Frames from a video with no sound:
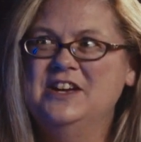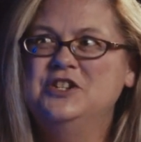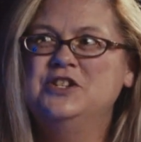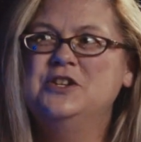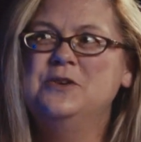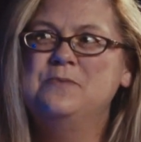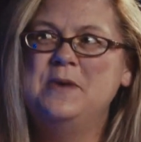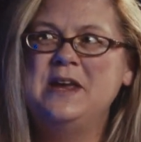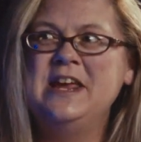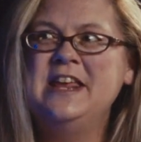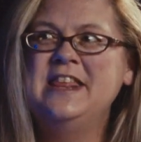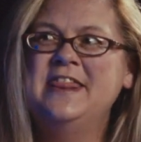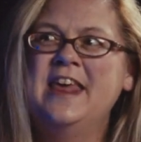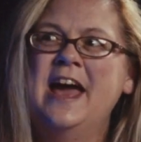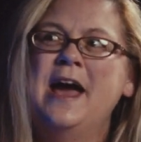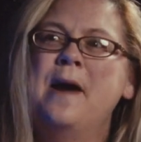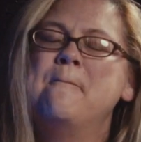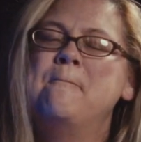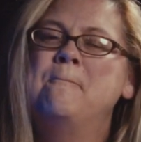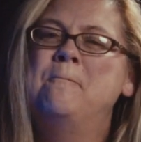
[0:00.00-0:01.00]
to be
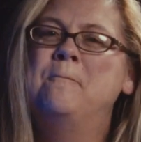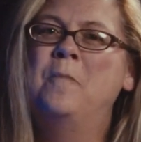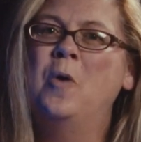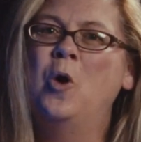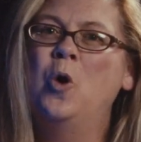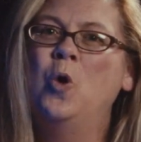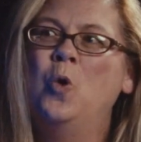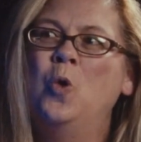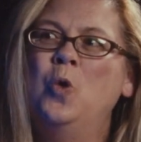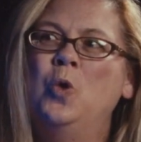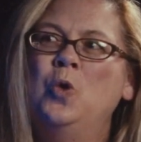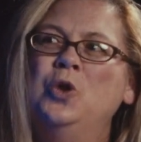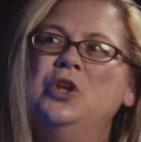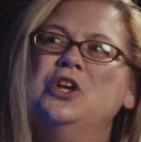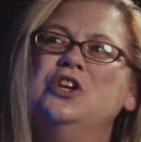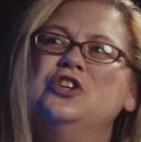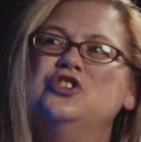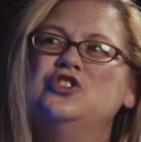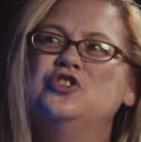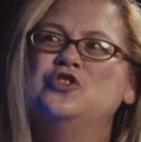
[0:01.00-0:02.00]
that bold,
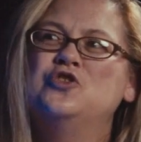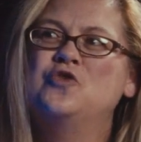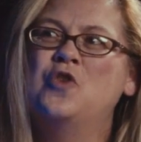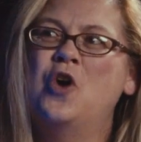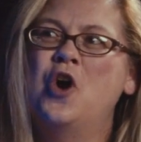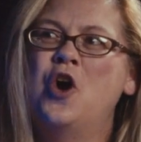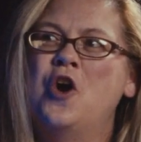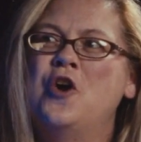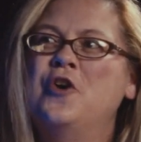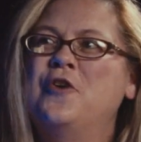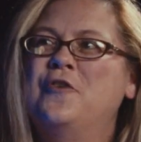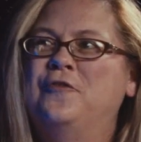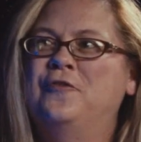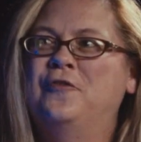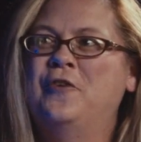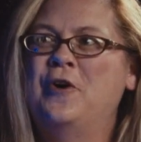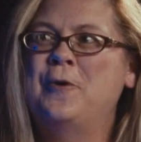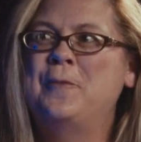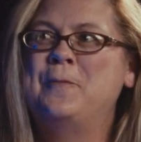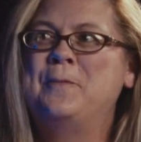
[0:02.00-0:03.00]
strong,
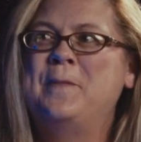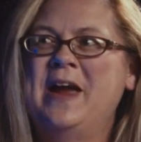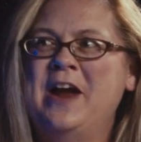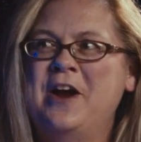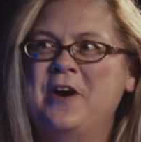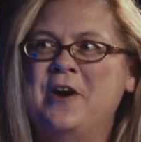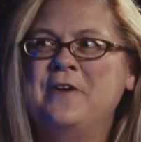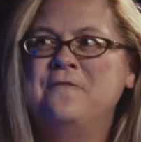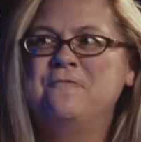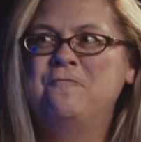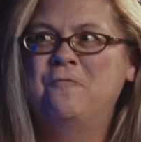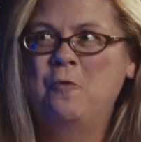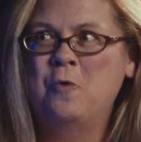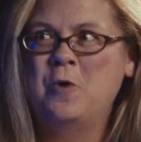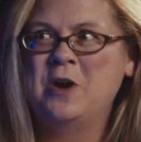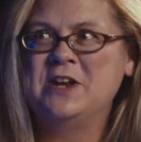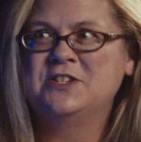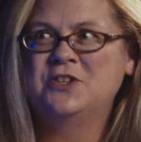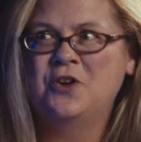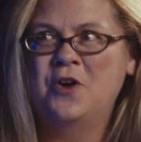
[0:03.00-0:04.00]
firm parent
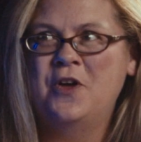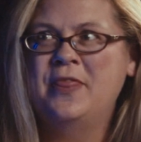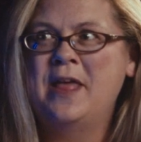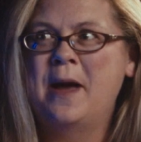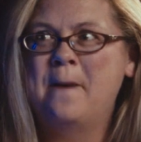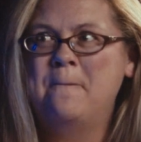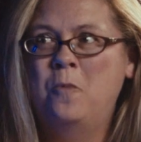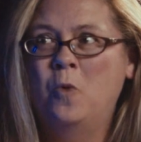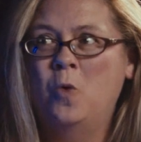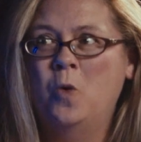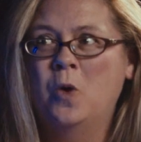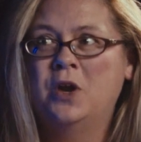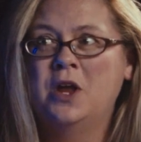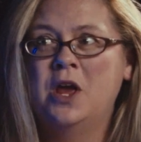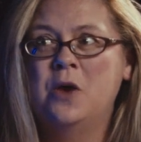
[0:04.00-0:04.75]
voice on that board.